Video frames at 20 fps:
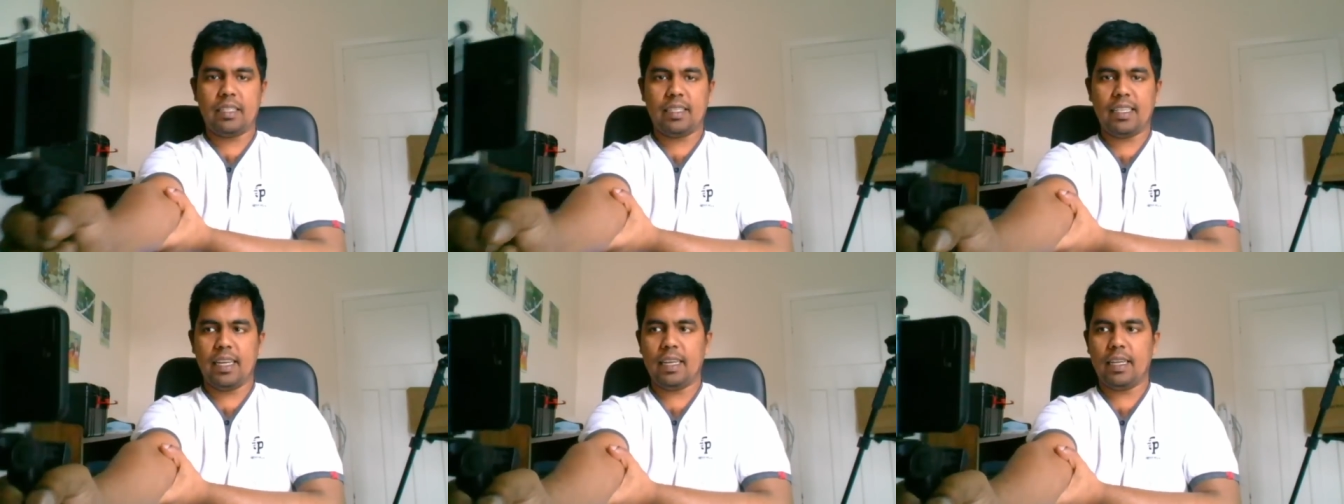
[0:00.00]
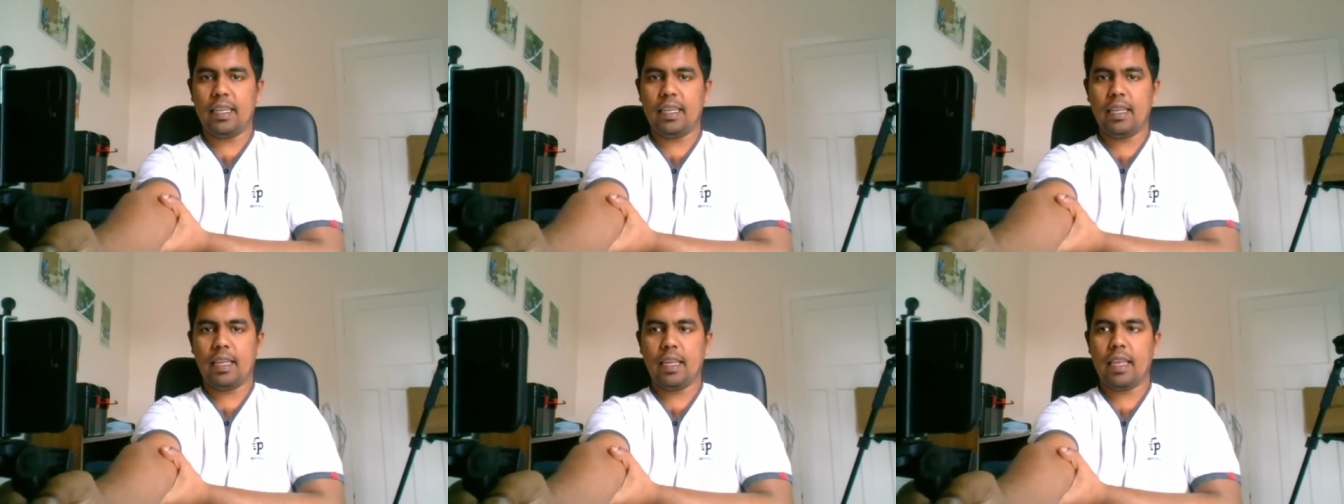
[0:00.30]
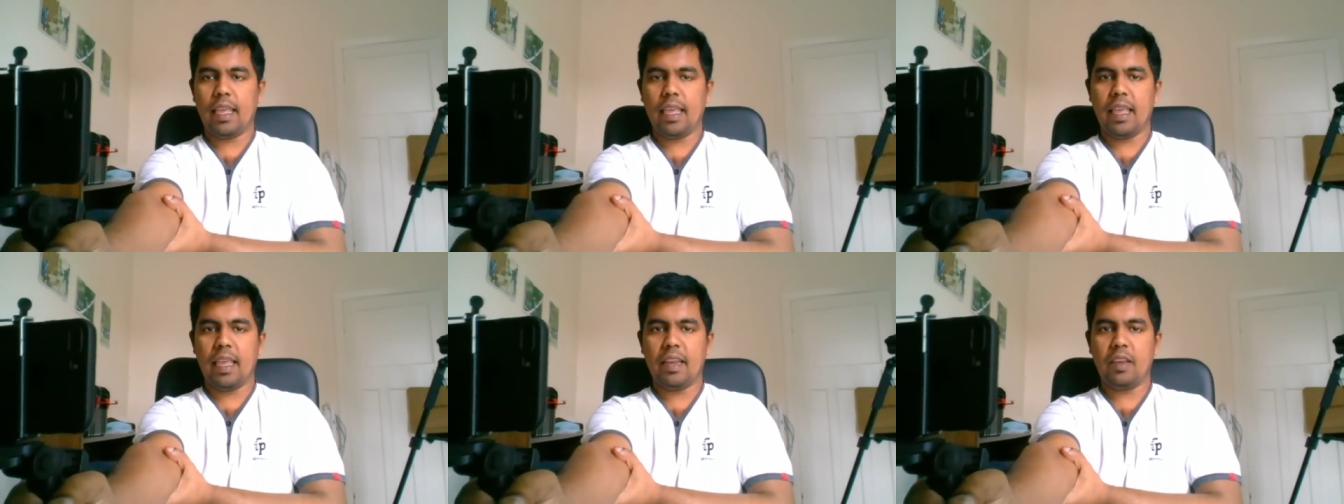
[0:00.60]
steady,
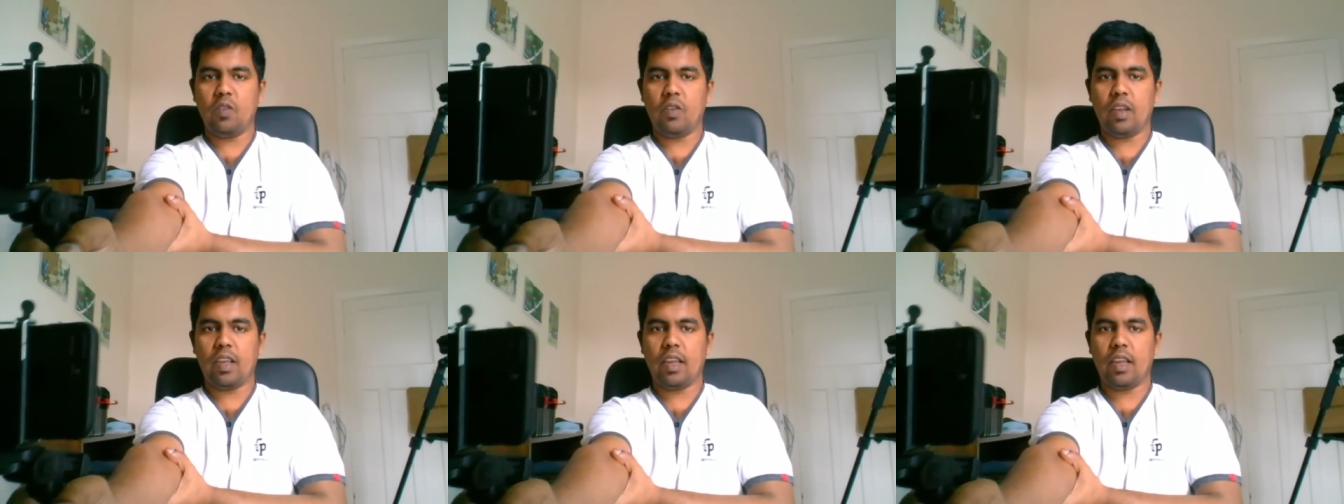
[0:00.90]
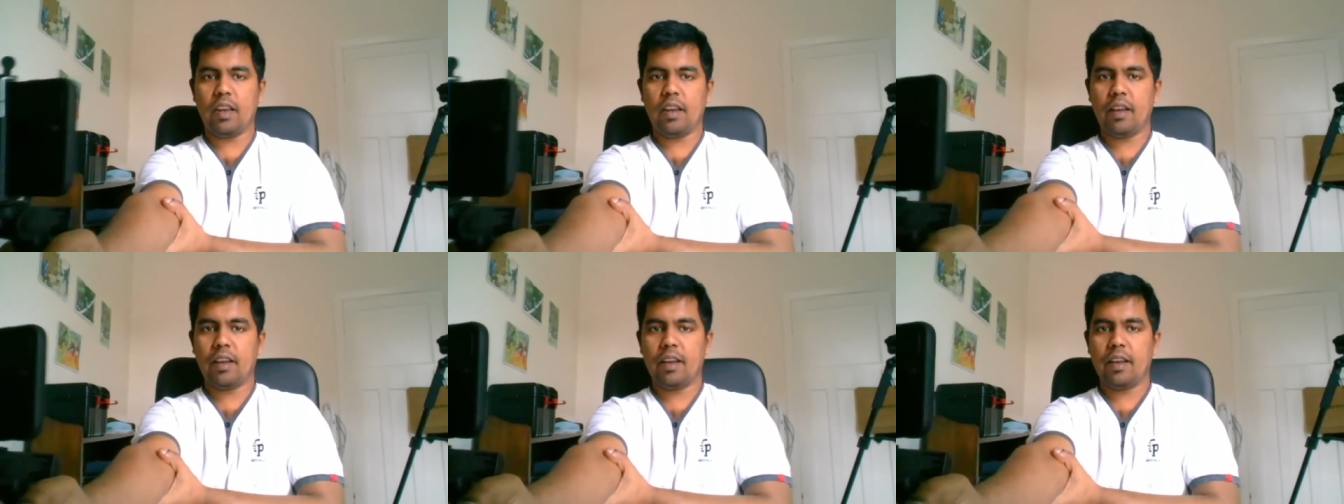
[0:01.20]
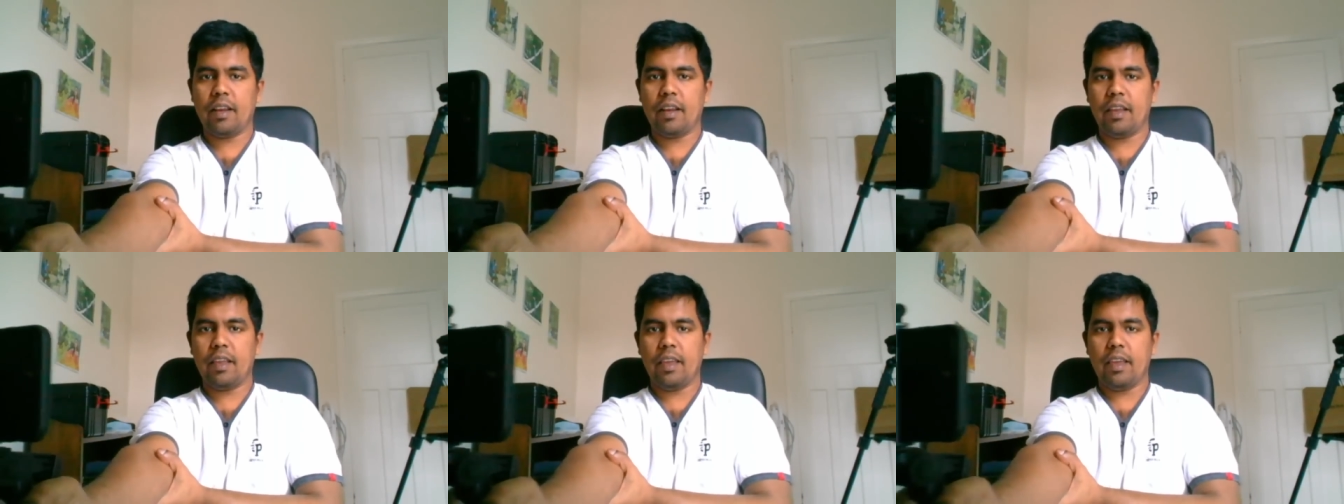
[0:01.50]
and you can
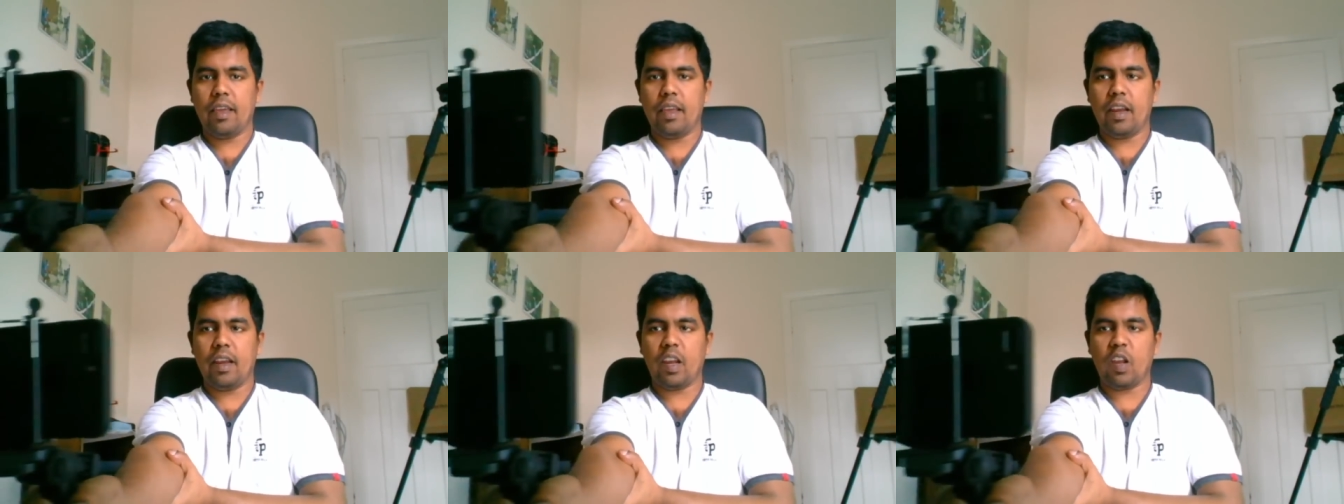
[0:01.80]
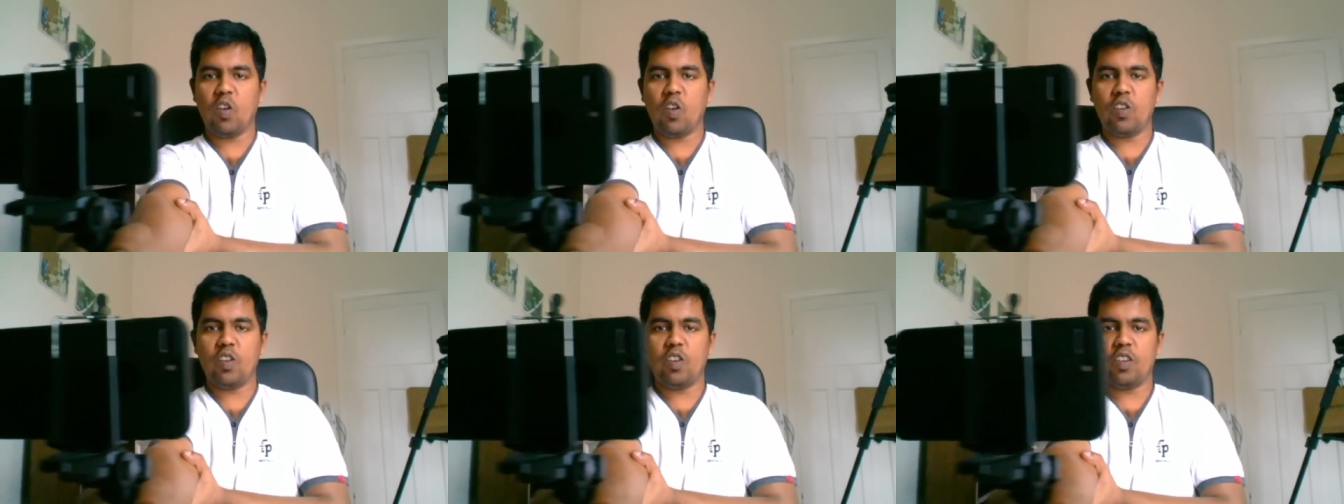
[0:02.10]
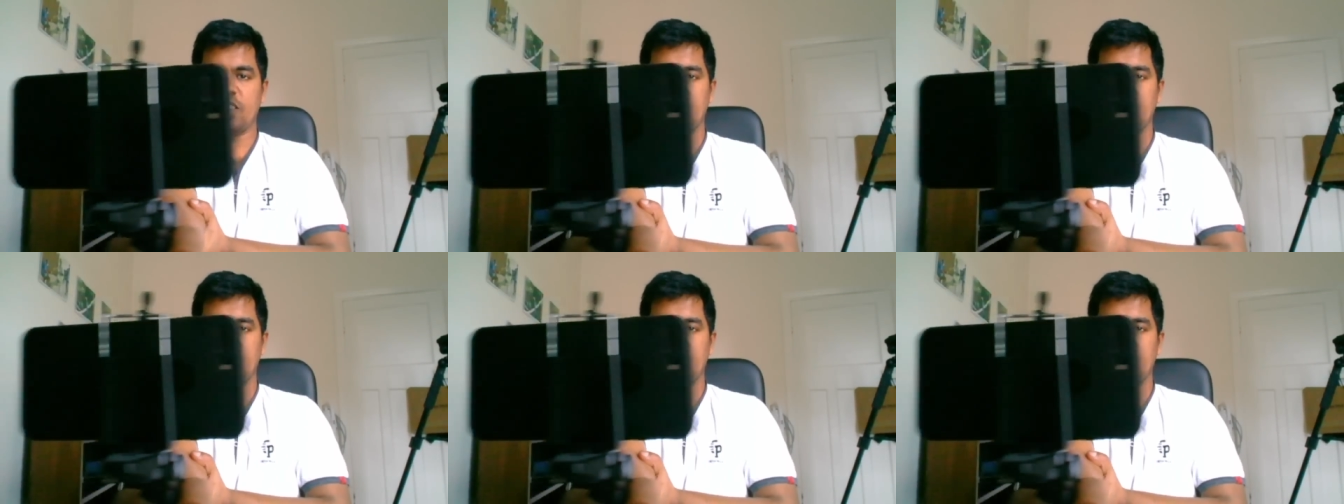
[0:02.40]
record